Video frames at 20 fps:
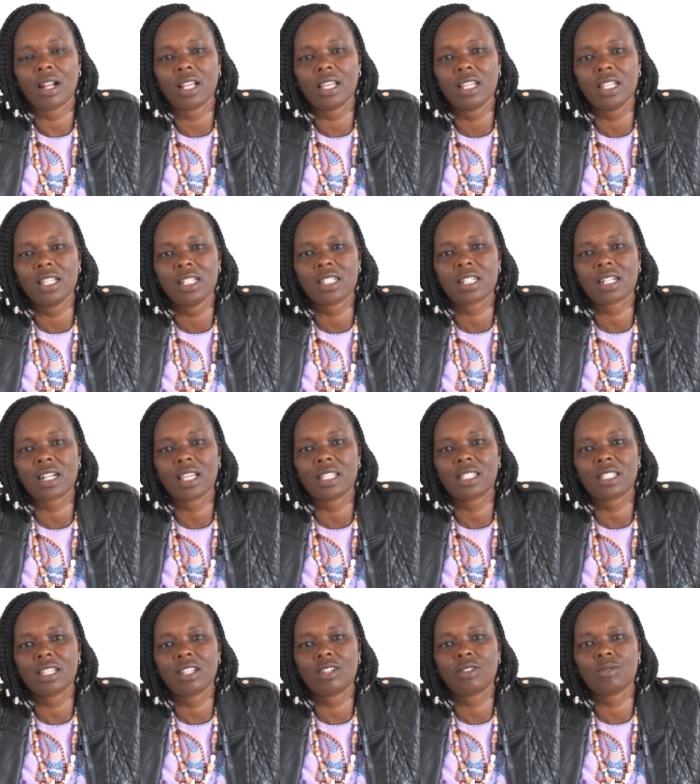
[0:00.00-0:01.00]

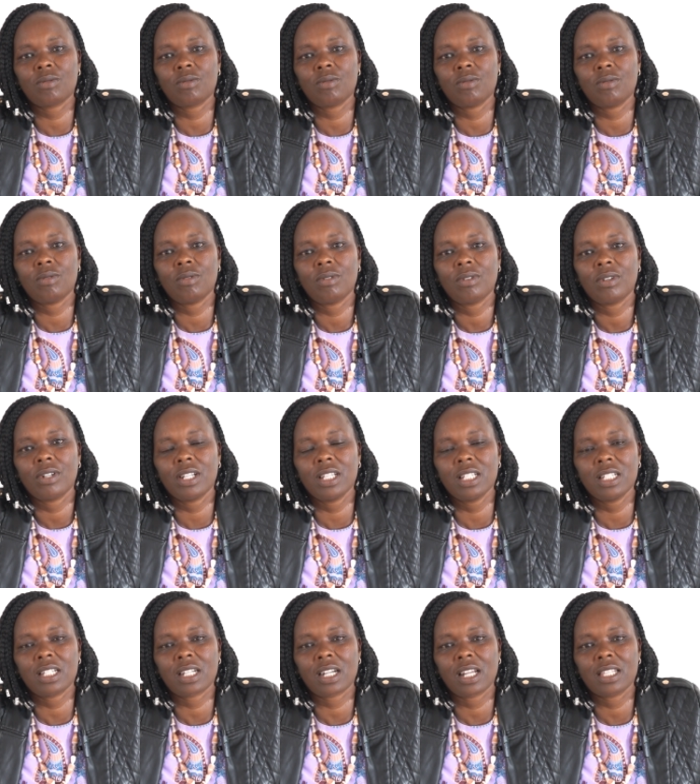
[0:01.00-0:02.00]
illiteracy to
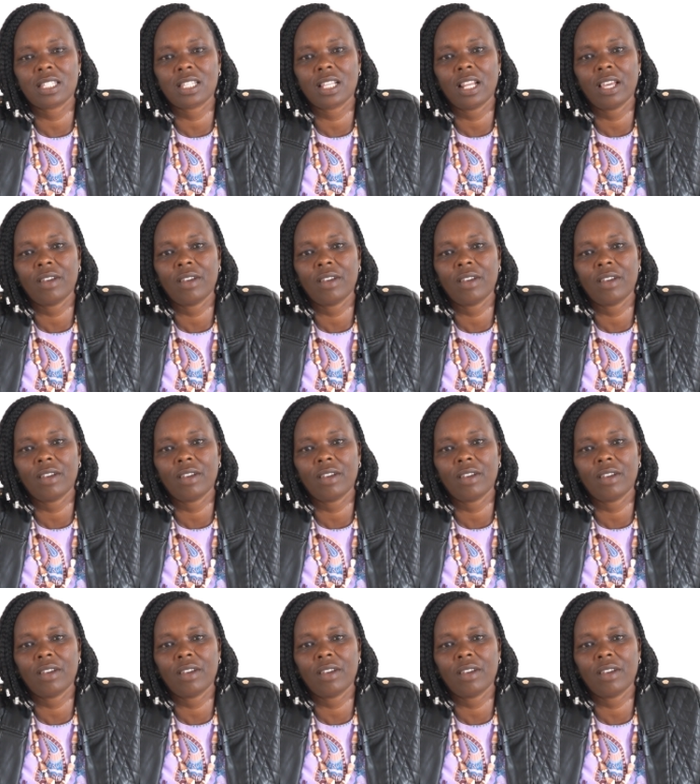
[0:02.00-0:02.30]
literacy